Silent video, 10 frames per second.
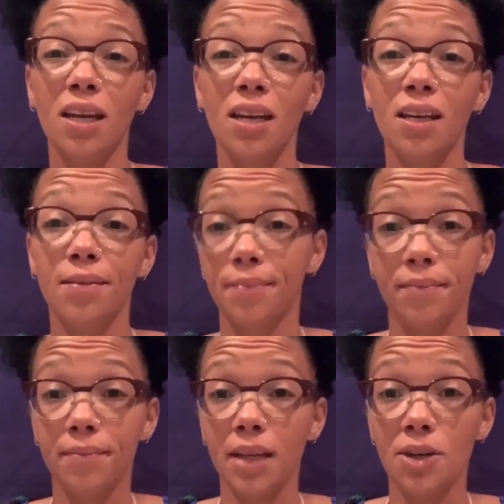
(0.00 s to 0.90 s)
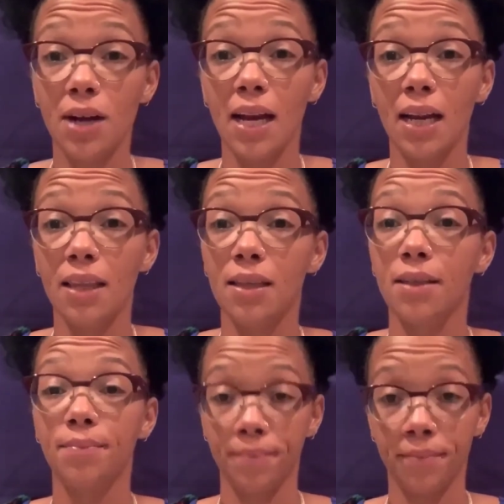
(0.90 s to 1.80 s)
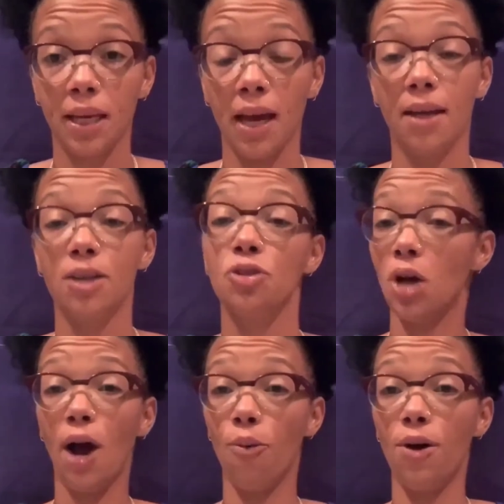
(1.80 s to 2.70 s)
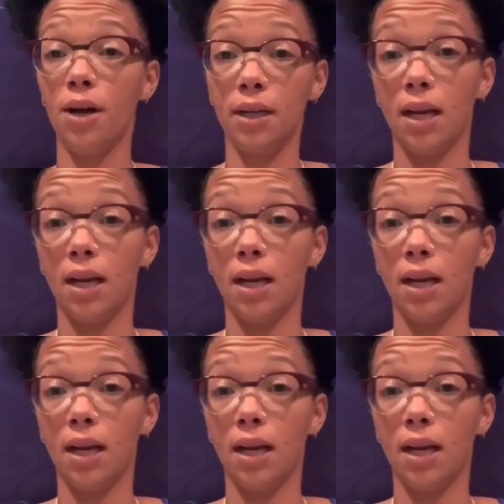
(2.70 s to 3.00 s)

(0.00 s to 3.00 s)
They don't got nothing. Okay, so I won clearly.